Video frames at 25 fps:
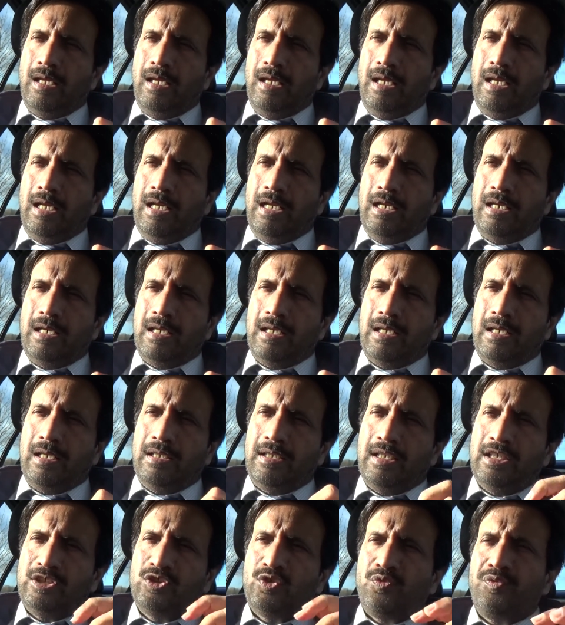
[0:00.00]
And uh,
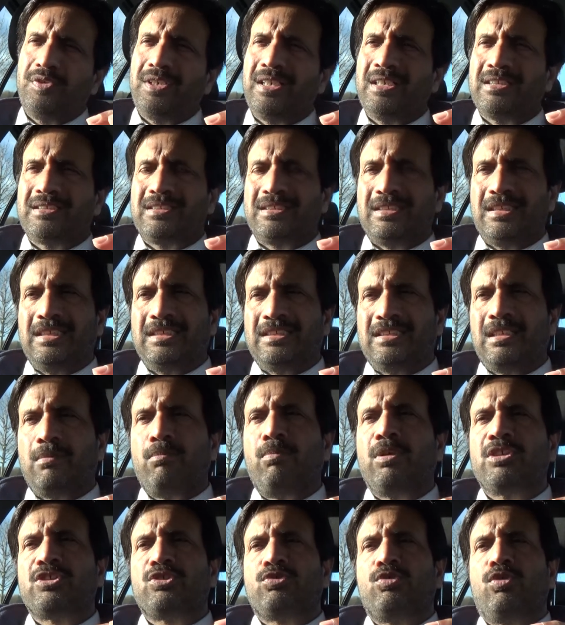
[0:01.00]
the esophagus is the
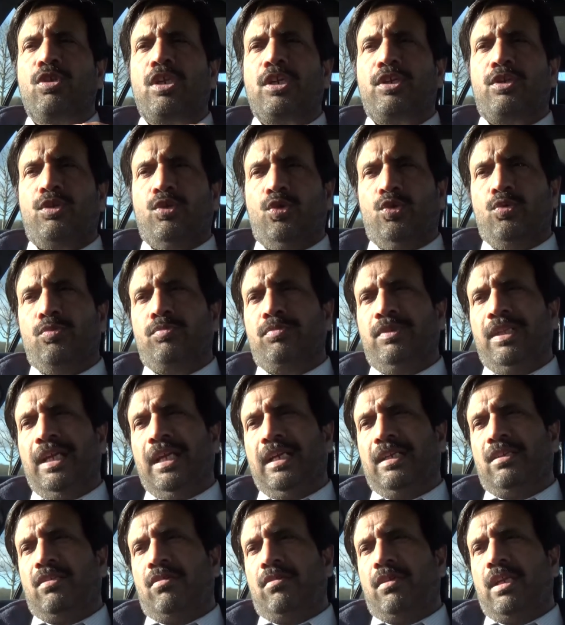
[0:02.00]
muscular tube
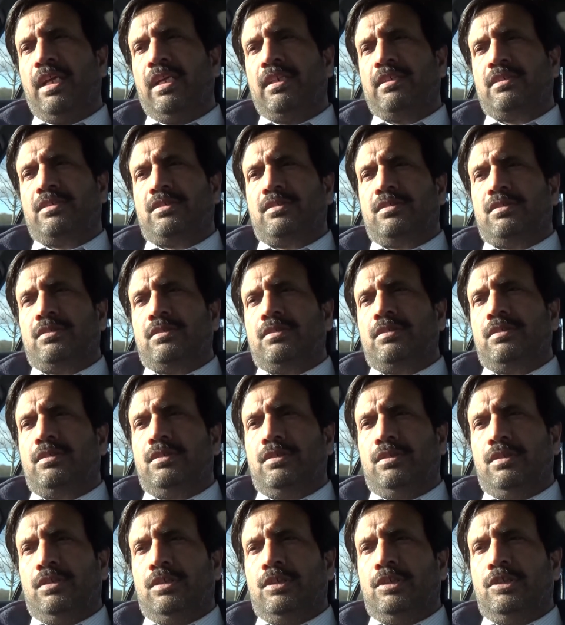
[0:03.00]
that connects
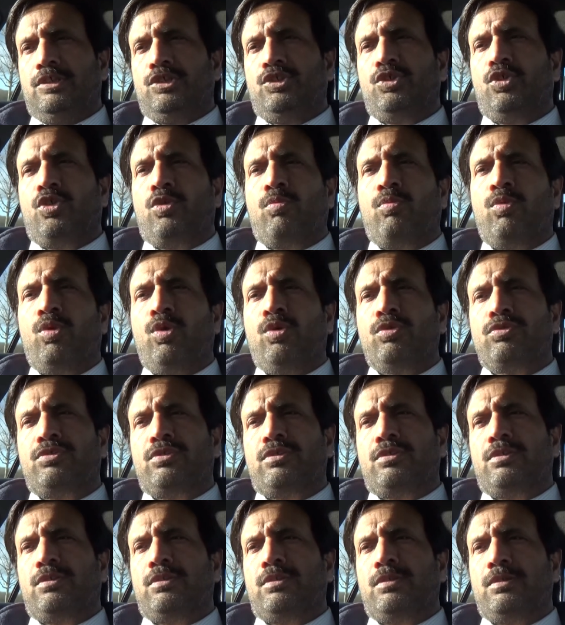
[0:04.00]
uh, your mouth
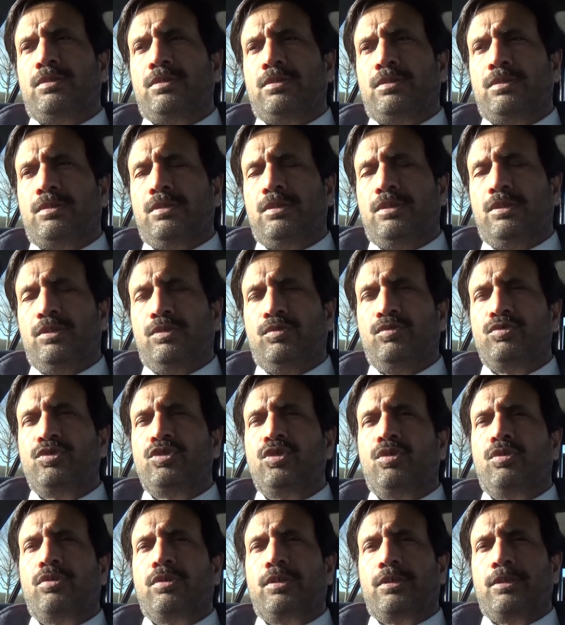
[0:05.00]
to
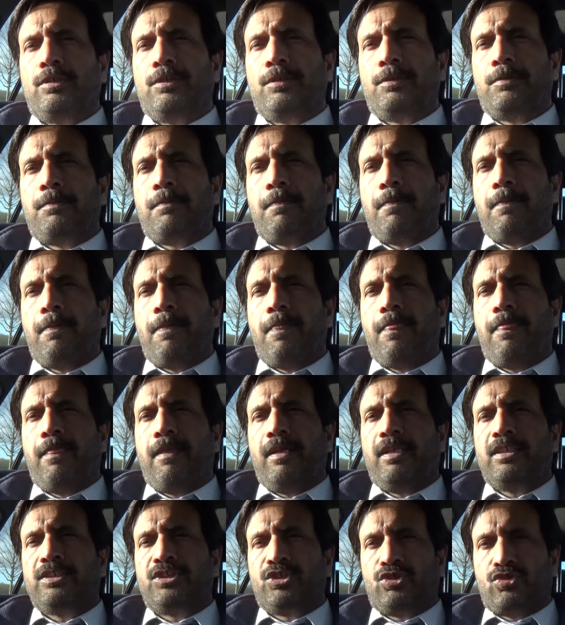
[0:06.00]
your um,
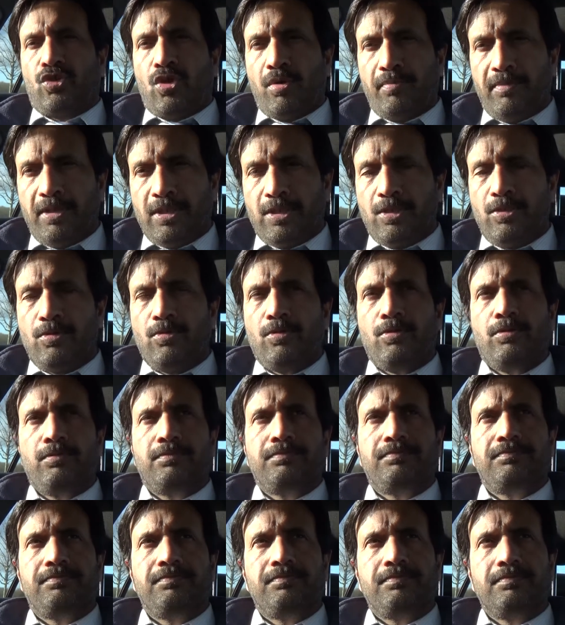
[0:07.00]
stomach, you know,
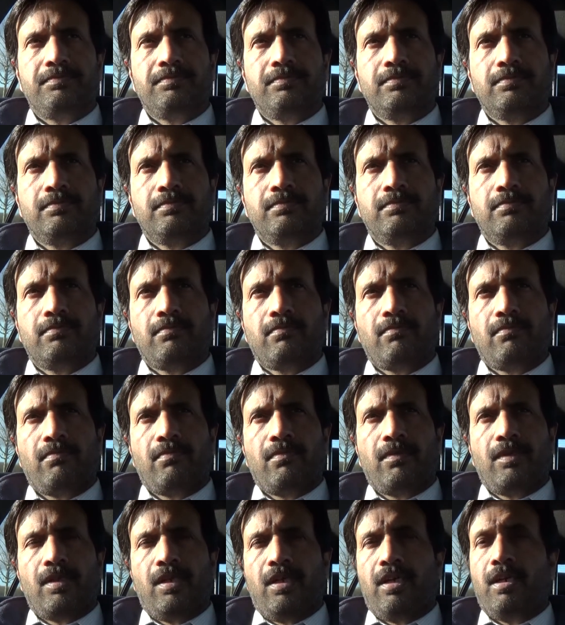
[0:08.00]

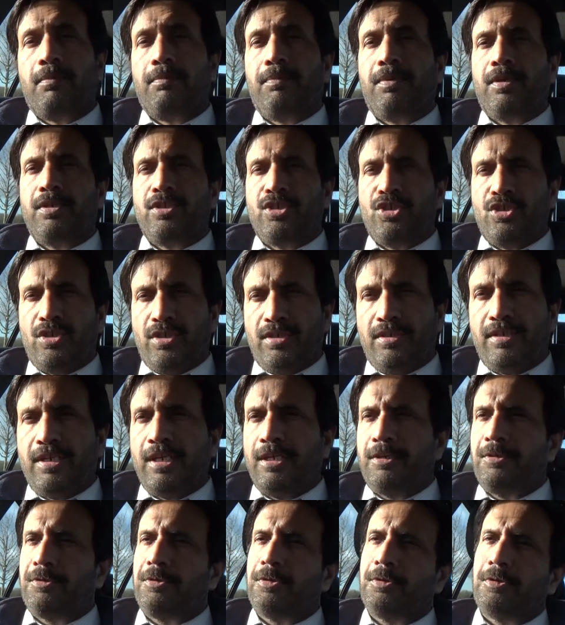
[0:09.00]
upper GI
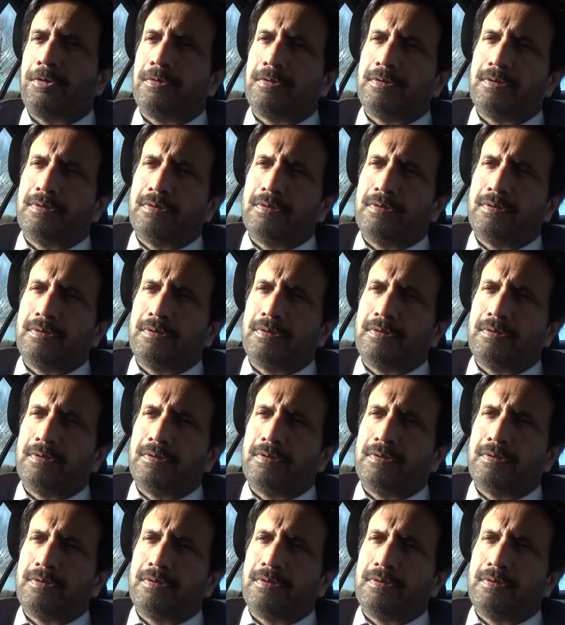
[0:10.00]
tract, you know.